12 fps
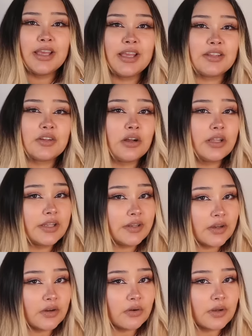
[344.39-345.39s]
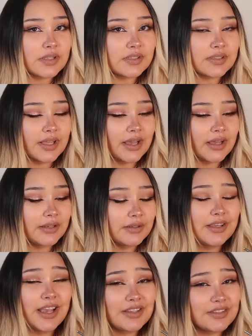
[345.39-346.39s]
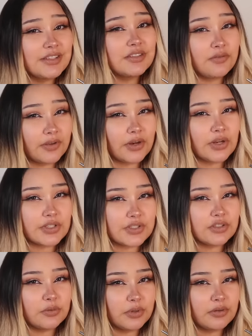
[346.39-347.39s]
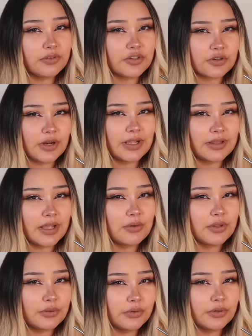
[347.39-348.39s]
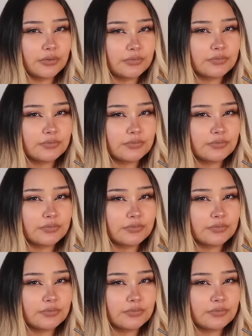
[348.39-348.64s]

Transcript: and all I know is that Cassie's very stupid for trying that with Rue.